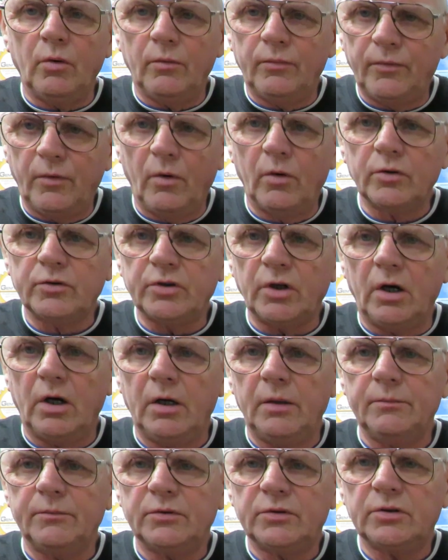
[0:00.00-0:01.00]
or 4
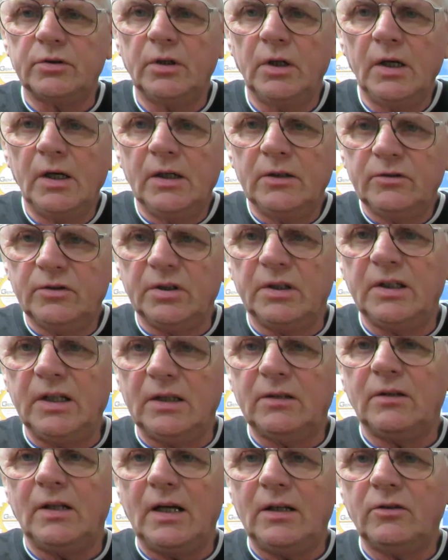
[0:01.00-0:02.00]
times to
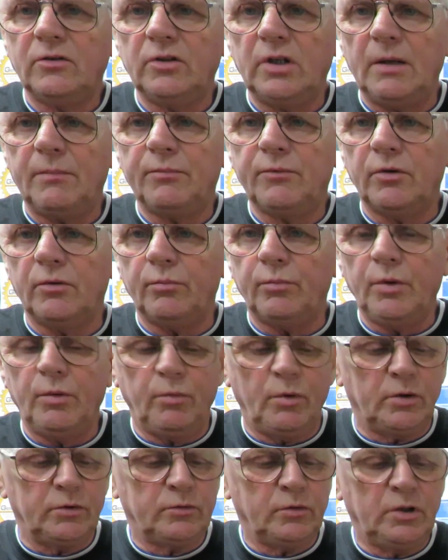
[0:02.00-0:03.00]
get that depth that we
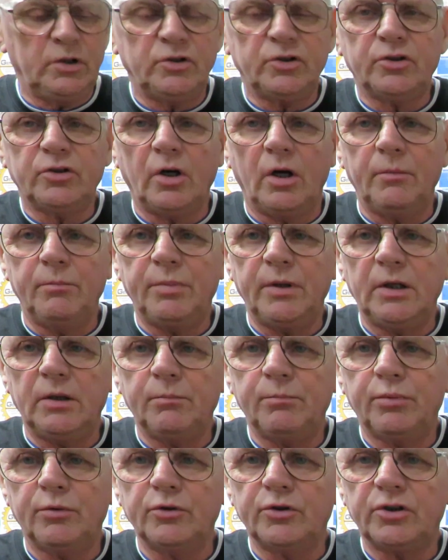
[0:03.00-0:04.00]
want, each time
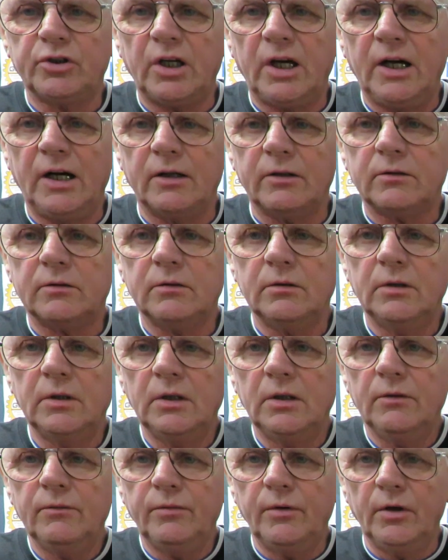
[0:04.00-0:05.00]
being pushed out
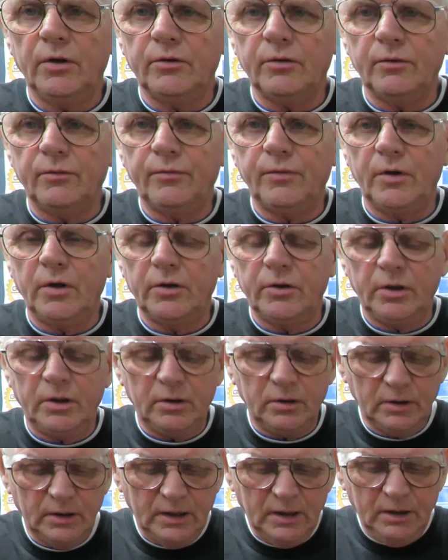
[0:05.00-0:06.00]
further and
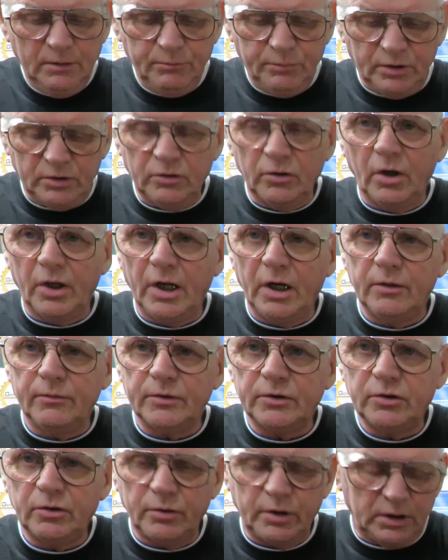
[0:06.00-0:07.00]
further, but not
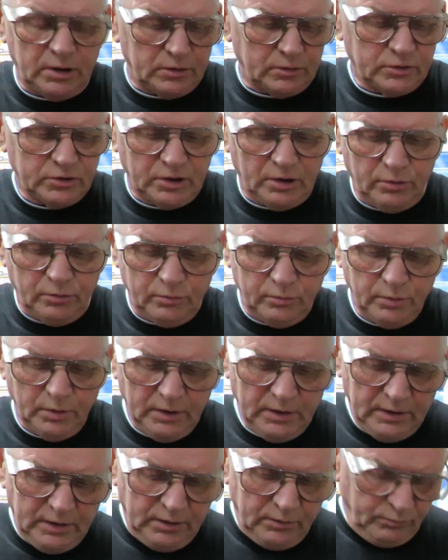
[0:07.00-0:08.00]
overdoing it. So
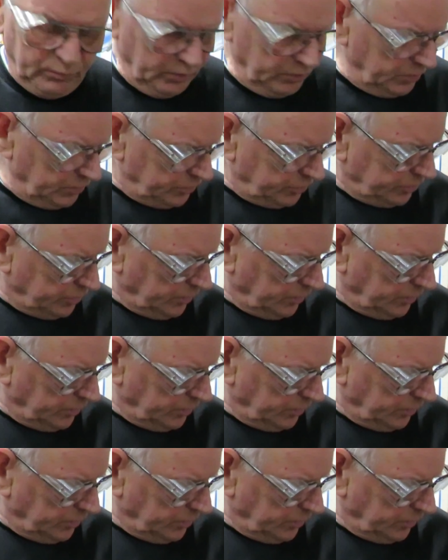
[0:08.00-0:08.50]
with this